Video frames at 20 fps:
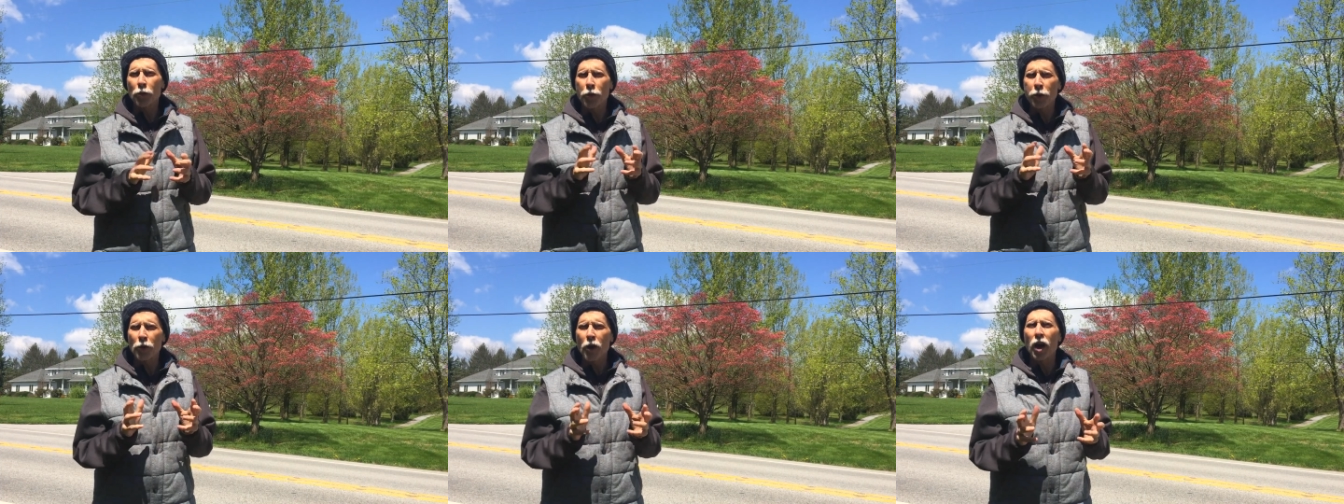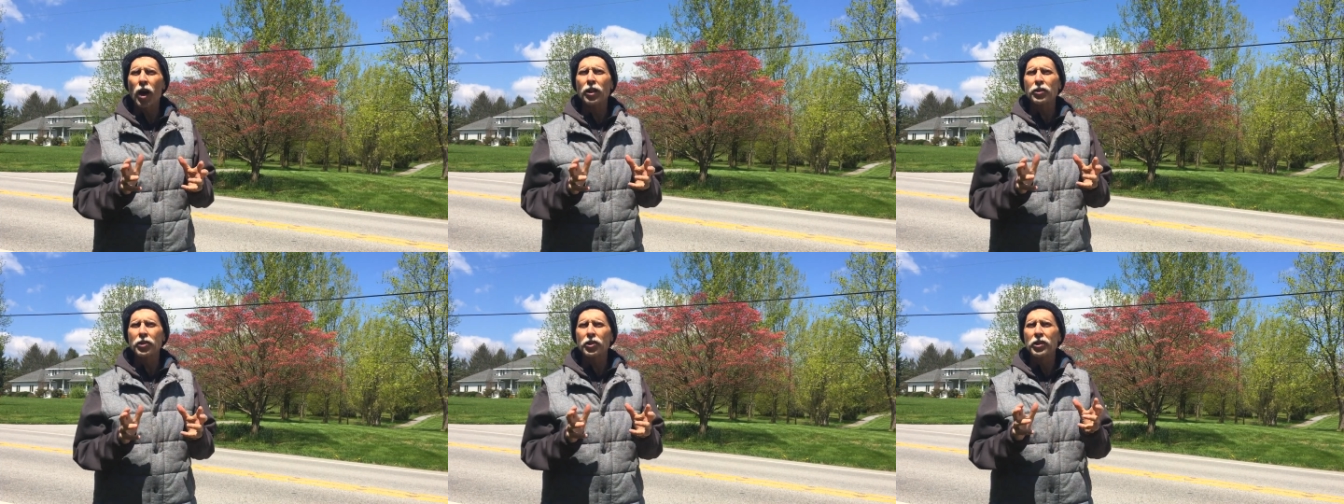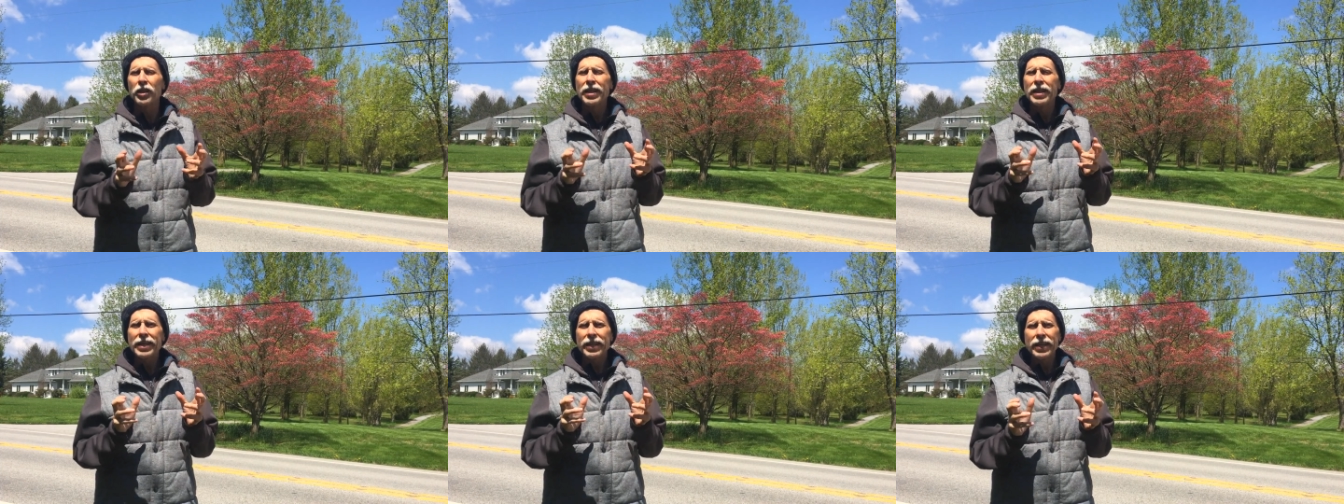your
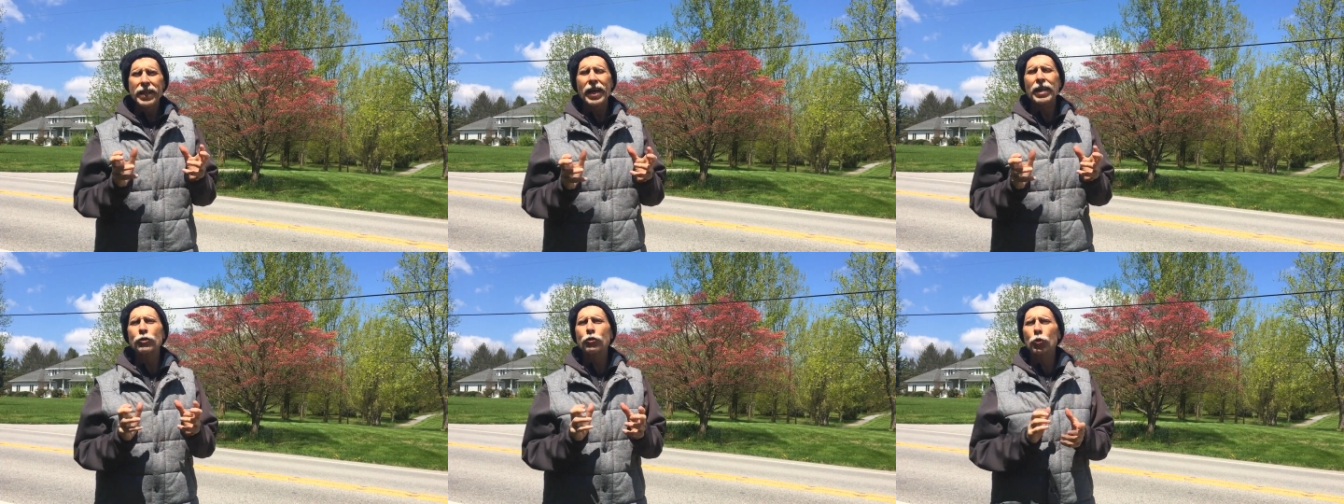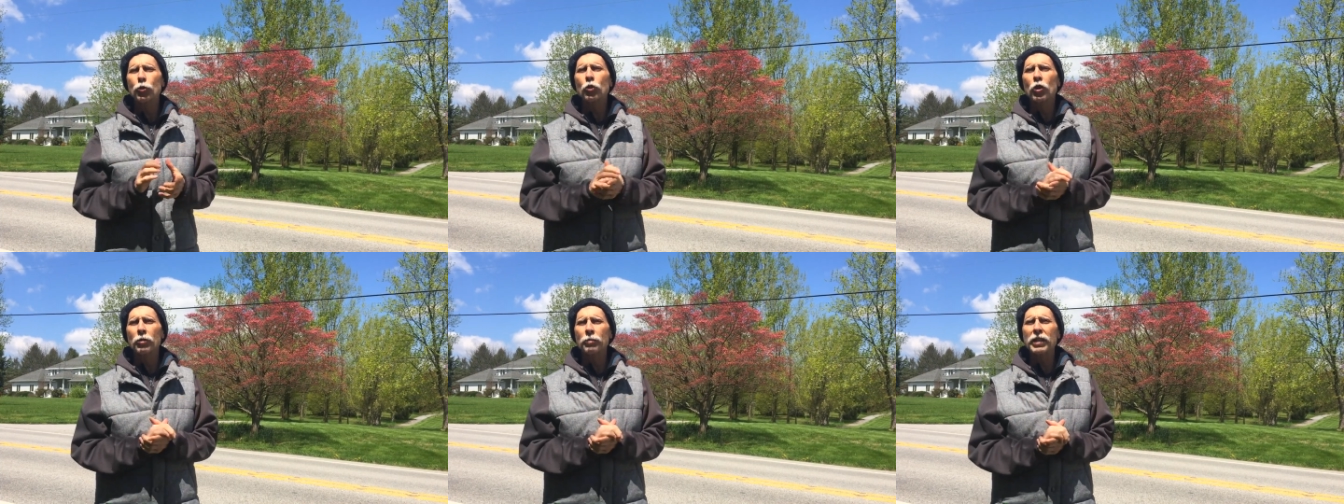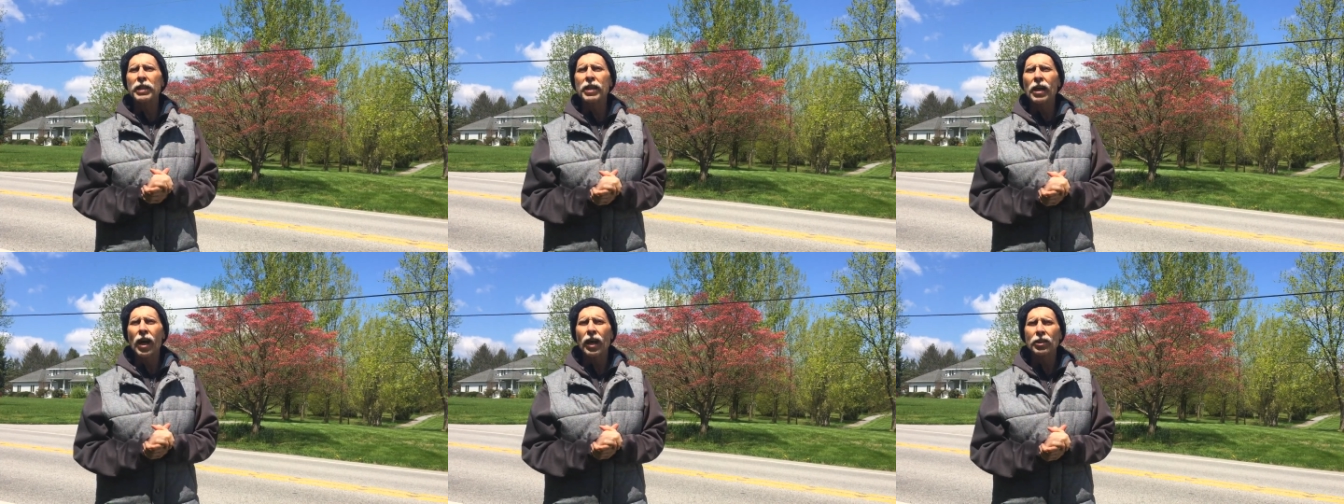thoughts can truly
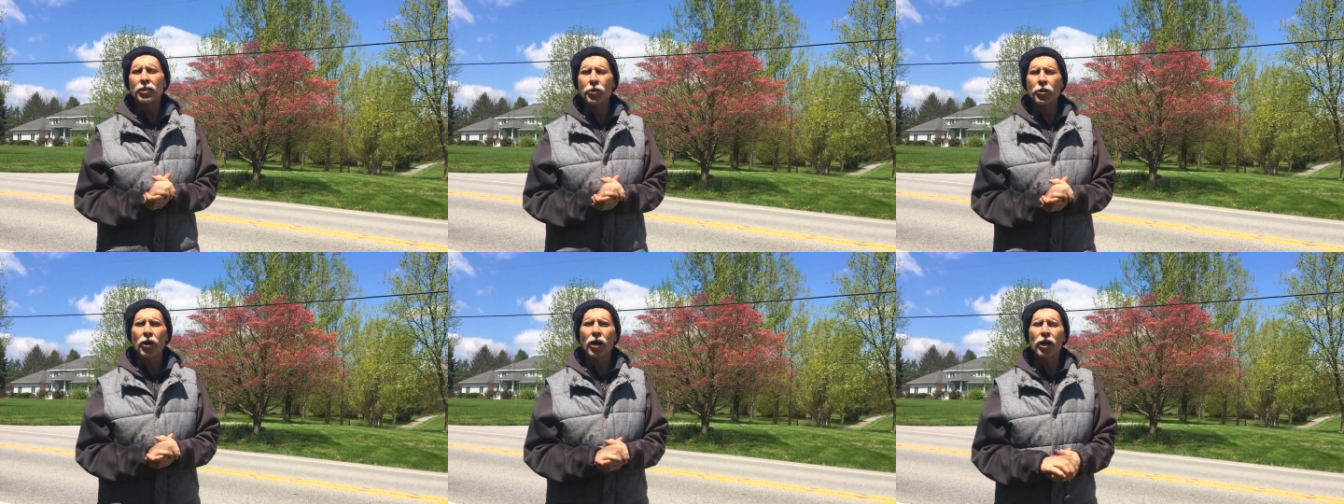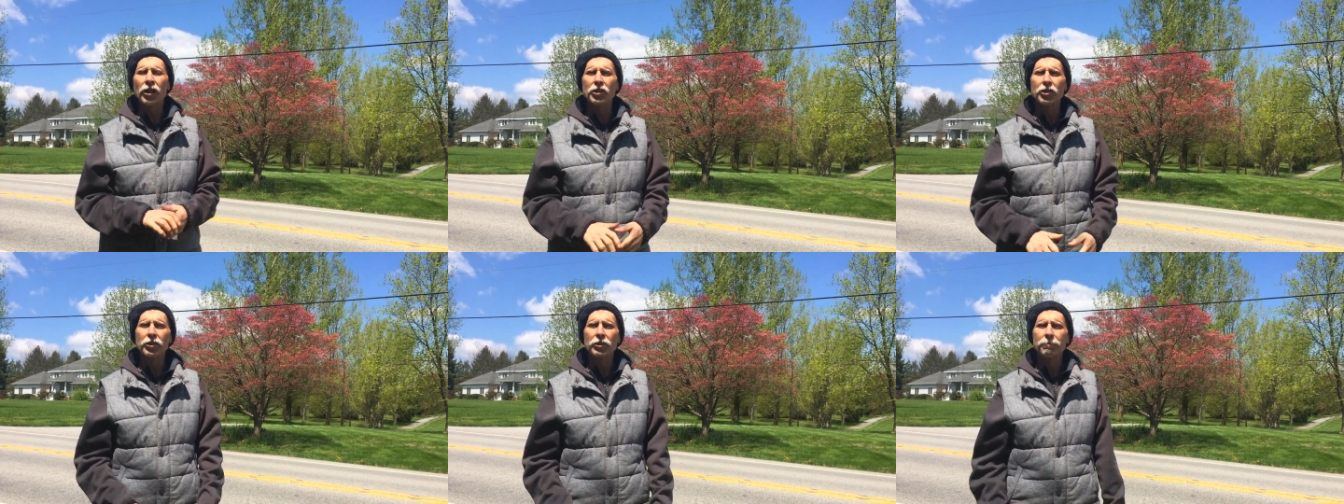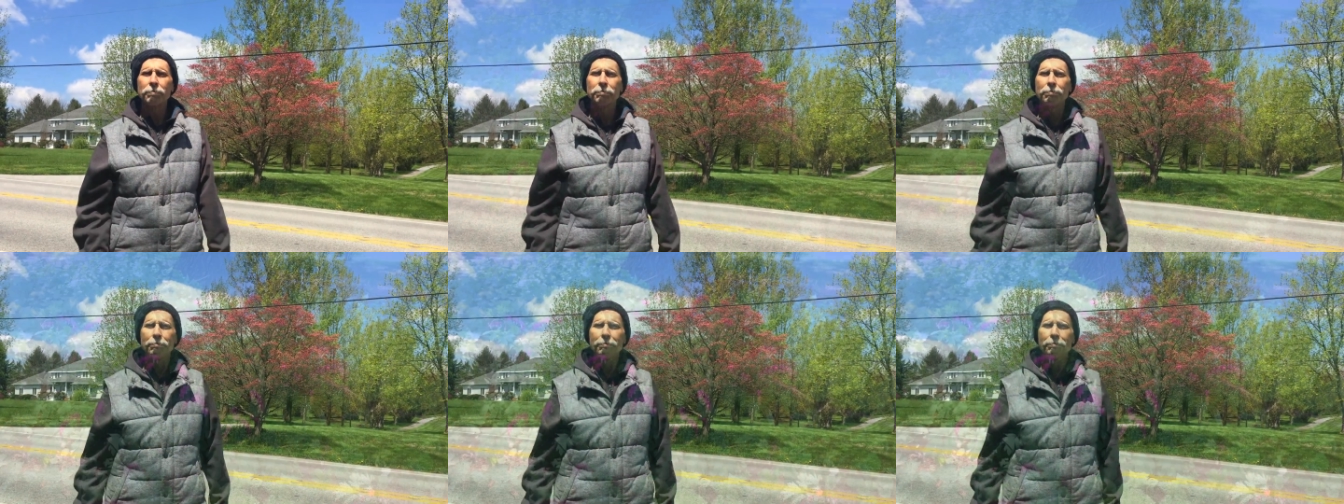be God's thoughts.